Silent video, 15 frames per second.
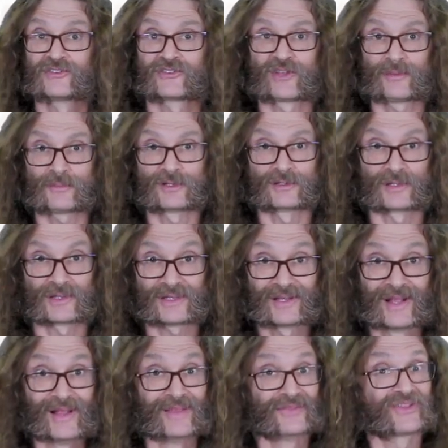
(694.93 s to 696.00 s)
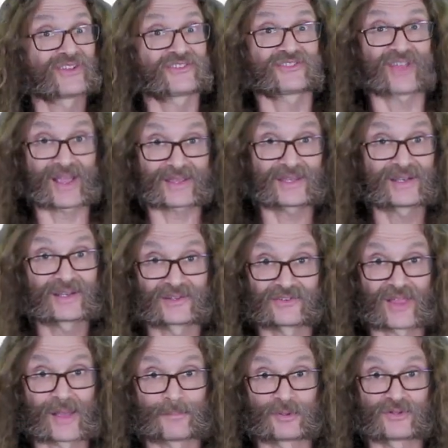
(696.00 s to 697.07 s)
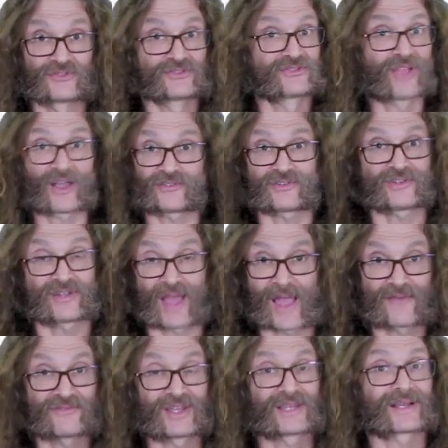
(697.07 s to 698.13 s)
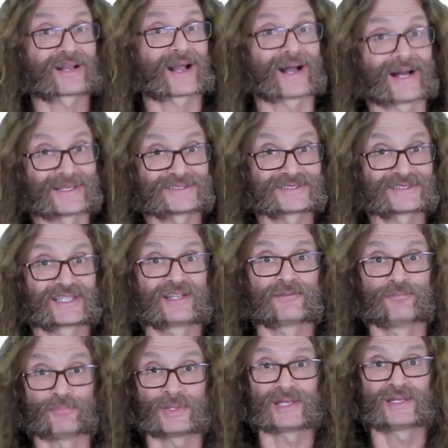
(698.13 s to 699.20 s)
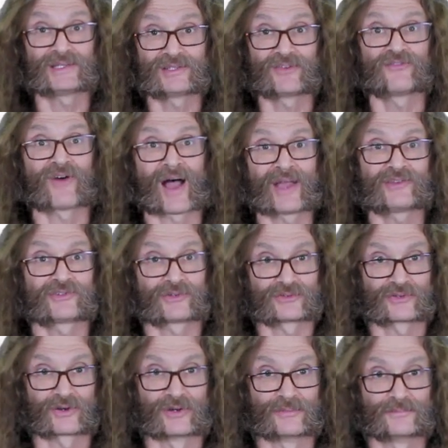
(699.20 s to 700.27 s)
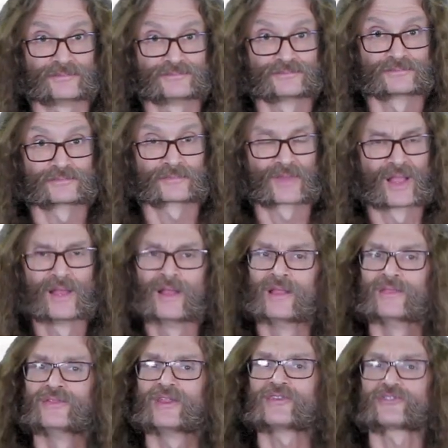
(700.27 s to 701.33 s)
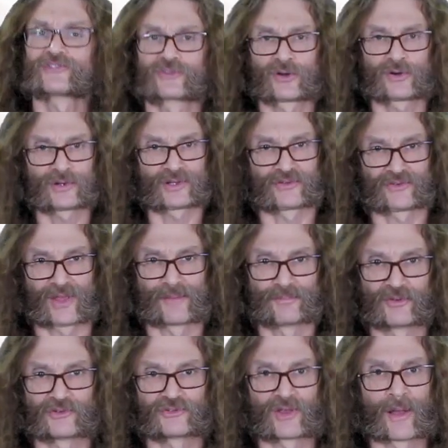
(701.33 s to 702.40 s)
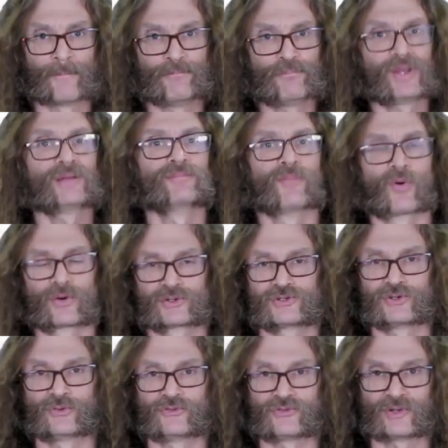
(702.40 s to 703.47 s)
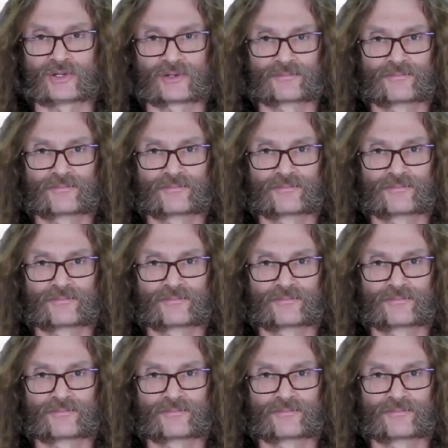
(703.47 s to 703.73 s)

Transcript: Similarly, the second example doesn't have a constant B divisor term. This third example is a bit more juicy.